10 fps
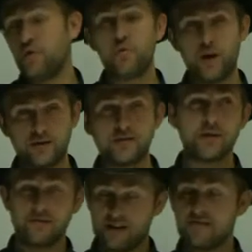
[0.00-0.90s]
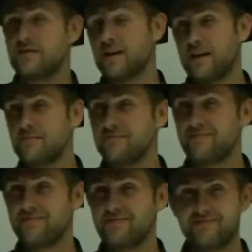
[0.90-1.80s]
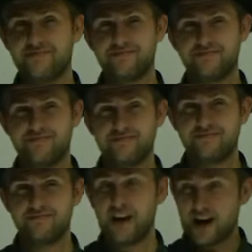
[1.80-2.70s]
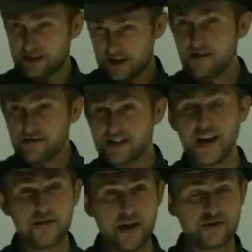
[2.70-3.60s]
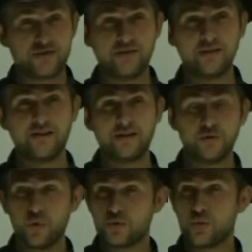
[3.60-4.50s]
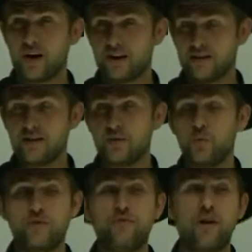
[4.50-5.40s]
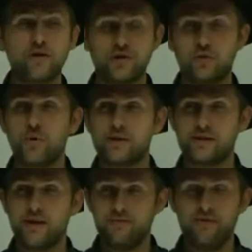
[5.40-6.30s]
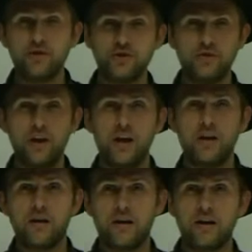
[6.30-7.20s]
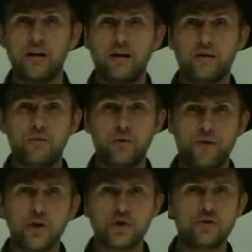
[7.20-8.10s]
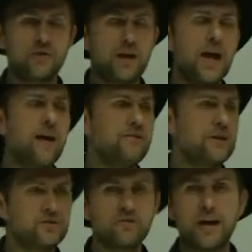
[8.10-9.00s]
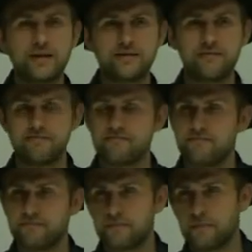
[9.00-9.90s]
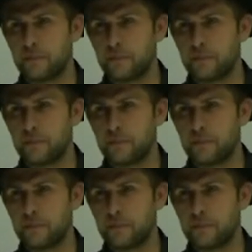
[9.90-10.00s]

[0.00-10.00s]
I know a way to say they are the same. They are the same, actually. In what way? In what function? What is their function? What function do they have that unites them?